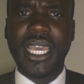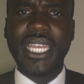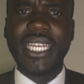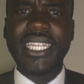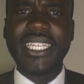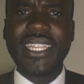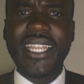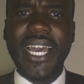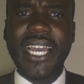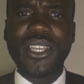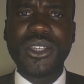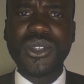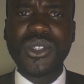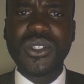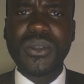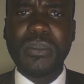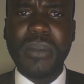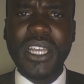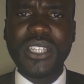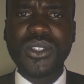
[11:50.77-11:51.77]
Did the
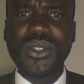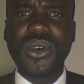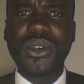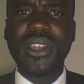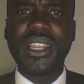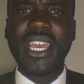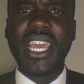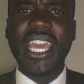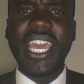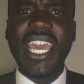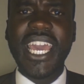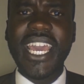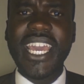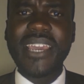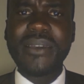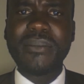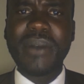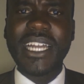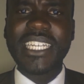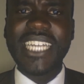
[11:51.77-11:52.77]
accused person
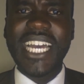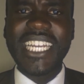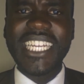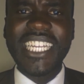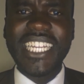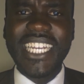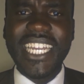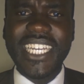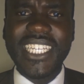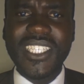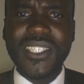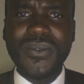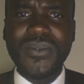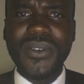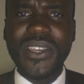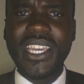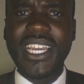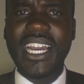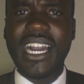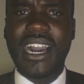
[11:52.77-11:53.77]
aim at an index
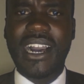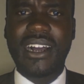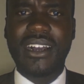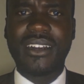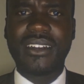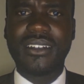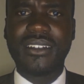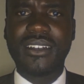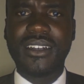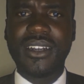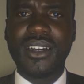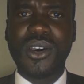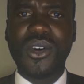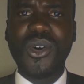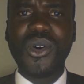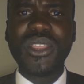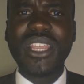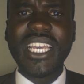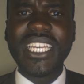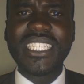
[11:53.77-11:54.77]
finger?
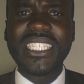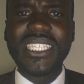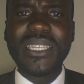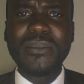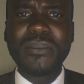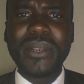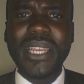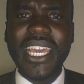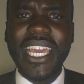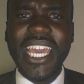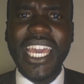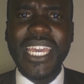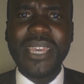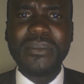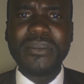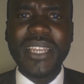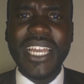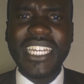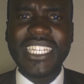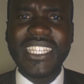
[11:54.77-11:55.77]
Or they simply
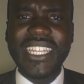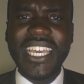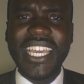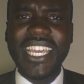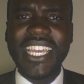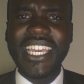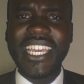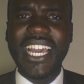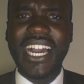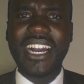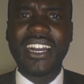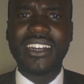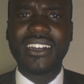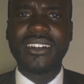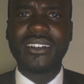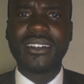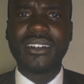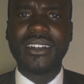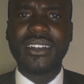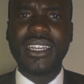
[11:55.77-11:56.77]
aimed at the ear?
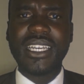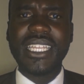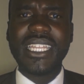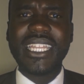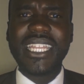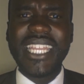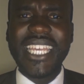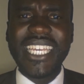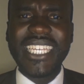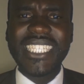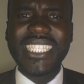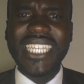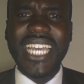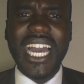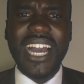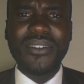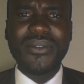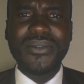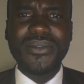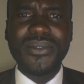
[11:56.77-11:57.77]
These
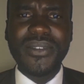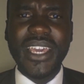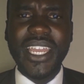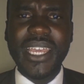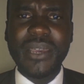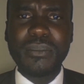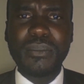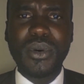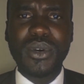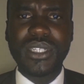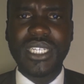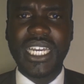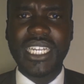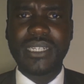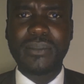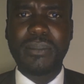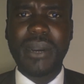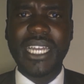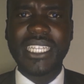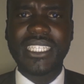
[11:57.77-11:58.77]
are very
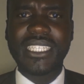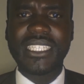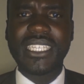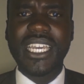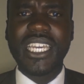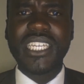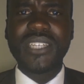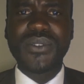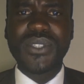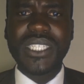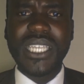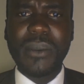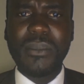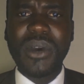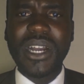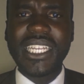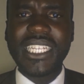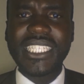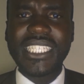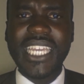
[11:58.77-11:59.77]
important parts. If
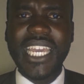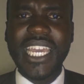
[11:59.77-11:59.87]
someone is